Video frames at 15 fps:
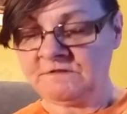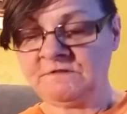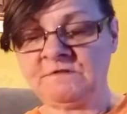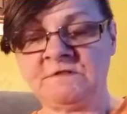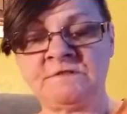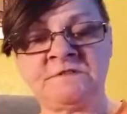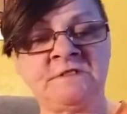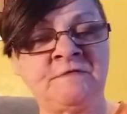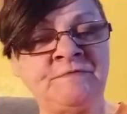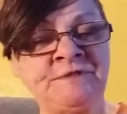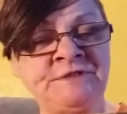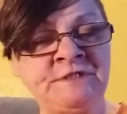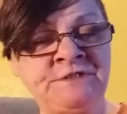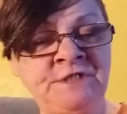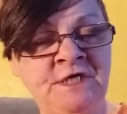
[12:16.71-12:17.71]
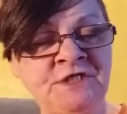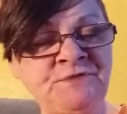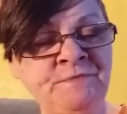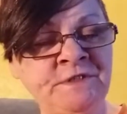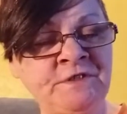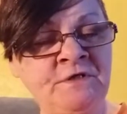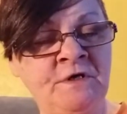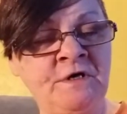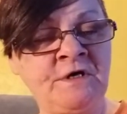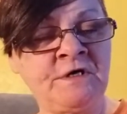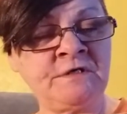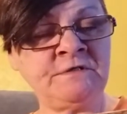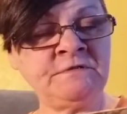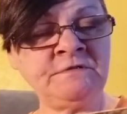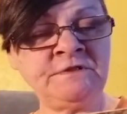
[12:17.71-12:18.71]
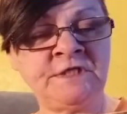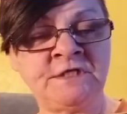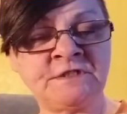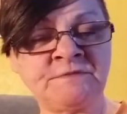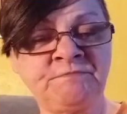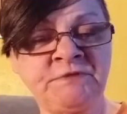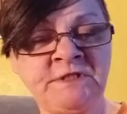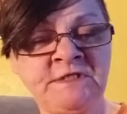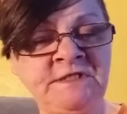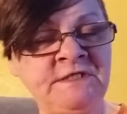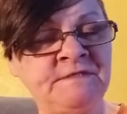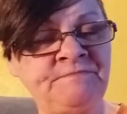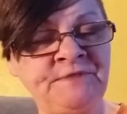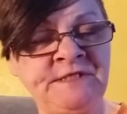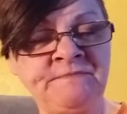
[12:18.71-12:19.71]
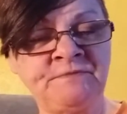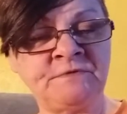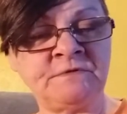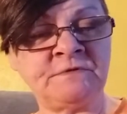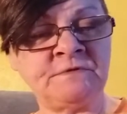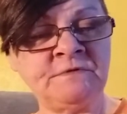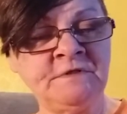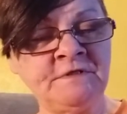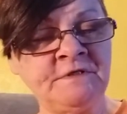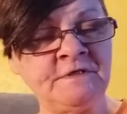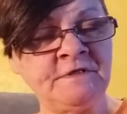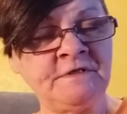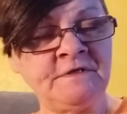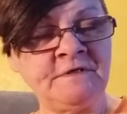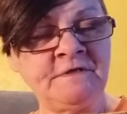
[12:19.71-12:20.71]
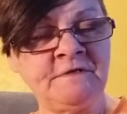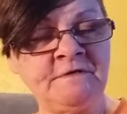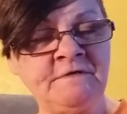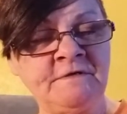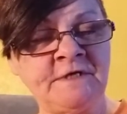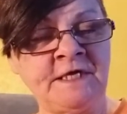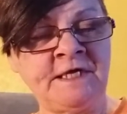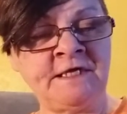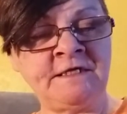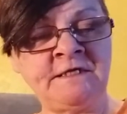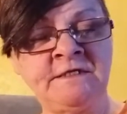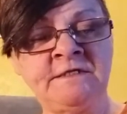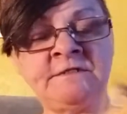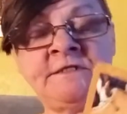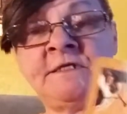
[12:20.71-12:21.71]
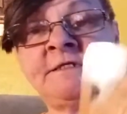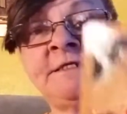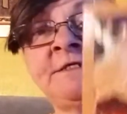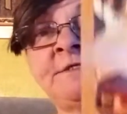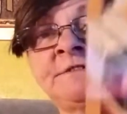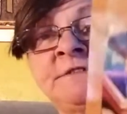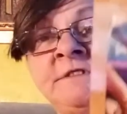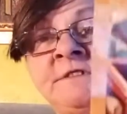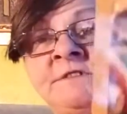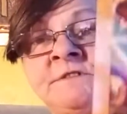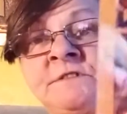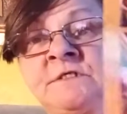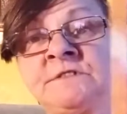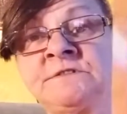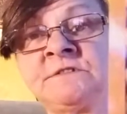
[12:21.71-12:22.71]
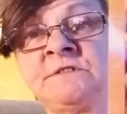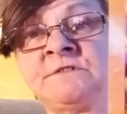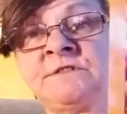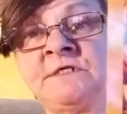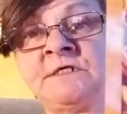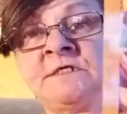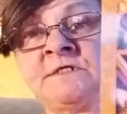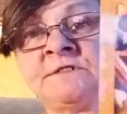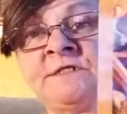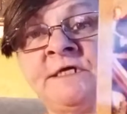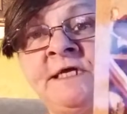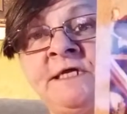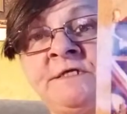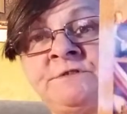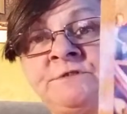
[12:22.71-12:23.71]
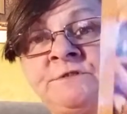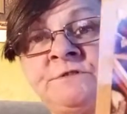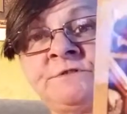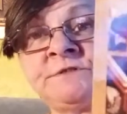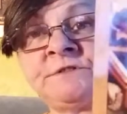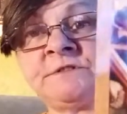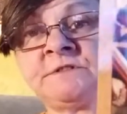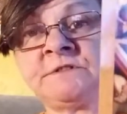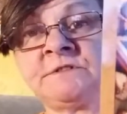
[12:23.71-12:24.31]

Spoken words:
So with the judgment card, there's plenty of people. And then there's also the angels.